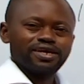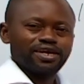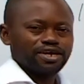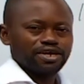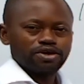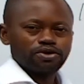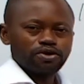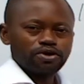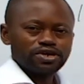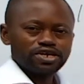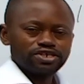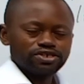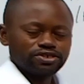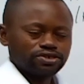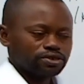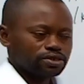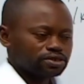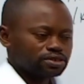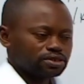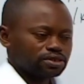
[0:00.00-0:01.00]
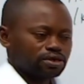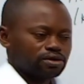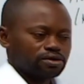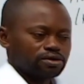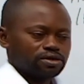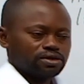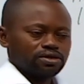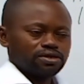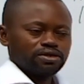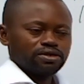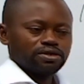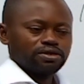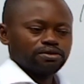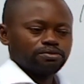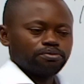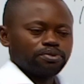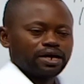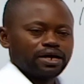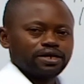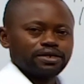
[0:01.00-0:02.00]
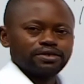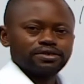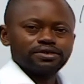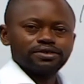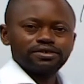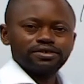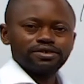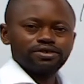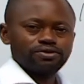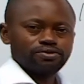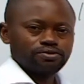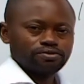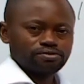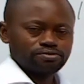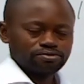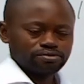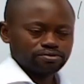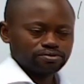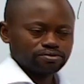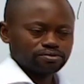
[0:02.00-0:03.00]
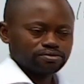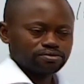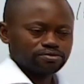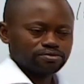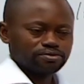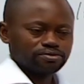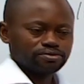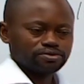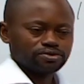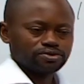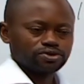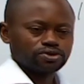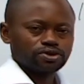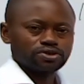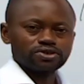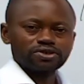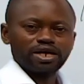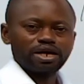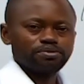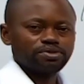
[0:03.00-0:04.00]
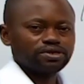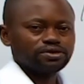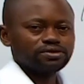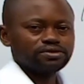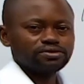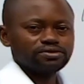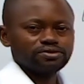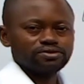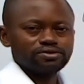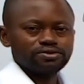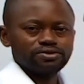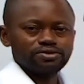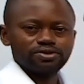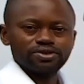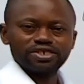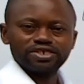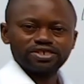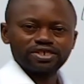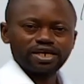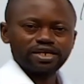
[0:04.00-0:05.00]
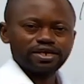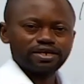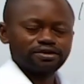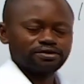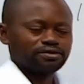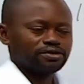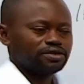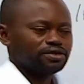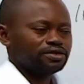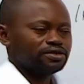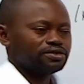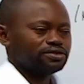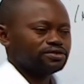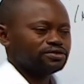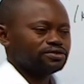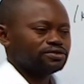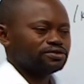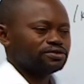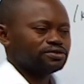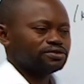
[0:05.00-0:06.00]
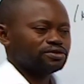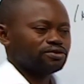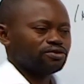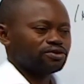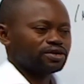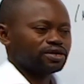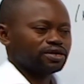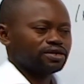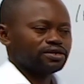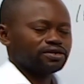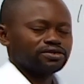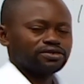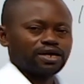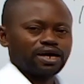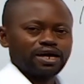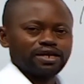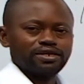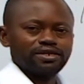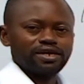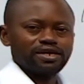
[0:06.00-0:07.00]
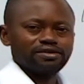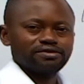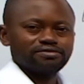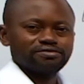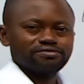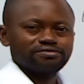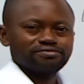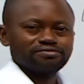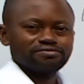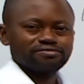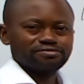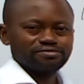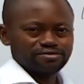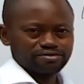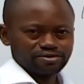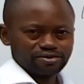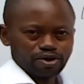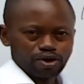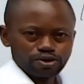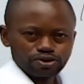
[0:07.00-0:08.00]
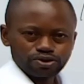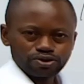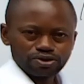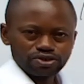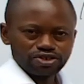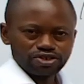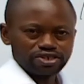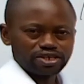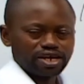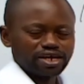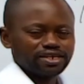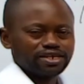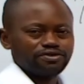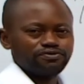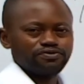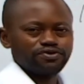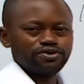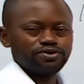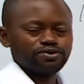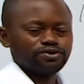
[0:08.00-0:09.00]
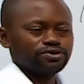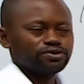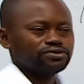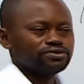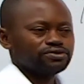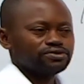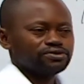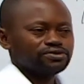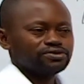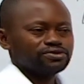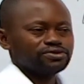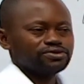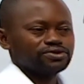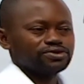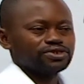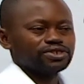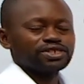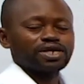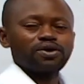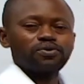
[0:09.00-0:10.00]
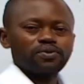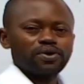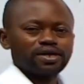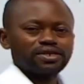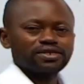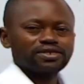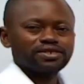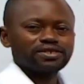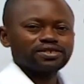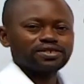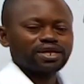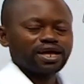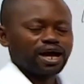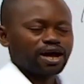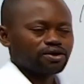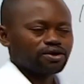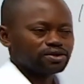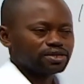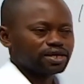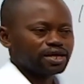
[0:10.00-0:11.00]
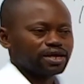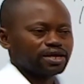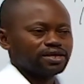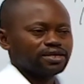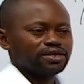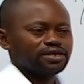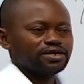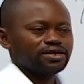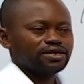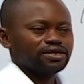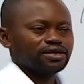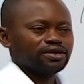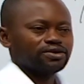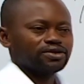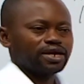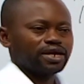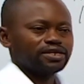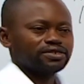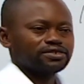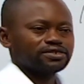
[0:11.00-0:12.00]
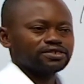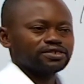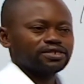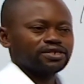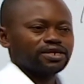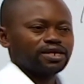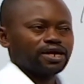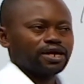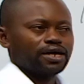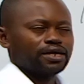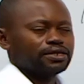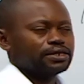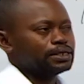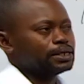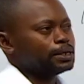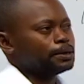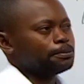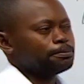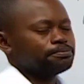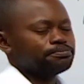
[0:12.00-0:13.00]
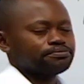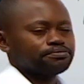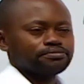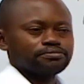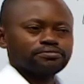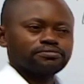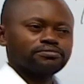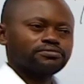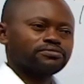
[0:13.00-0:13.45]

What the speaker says: encourage us by subscribing to the channel. Okay, and then also share the video to someone out there. All right, and